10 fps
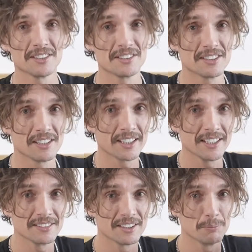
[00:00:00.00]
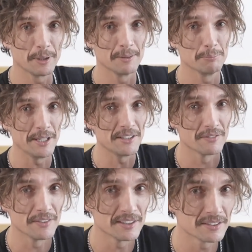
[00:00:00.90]
until I get into the main meat
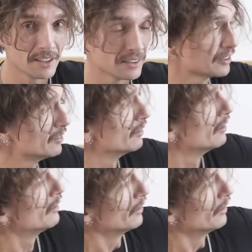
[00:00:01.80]
of this article.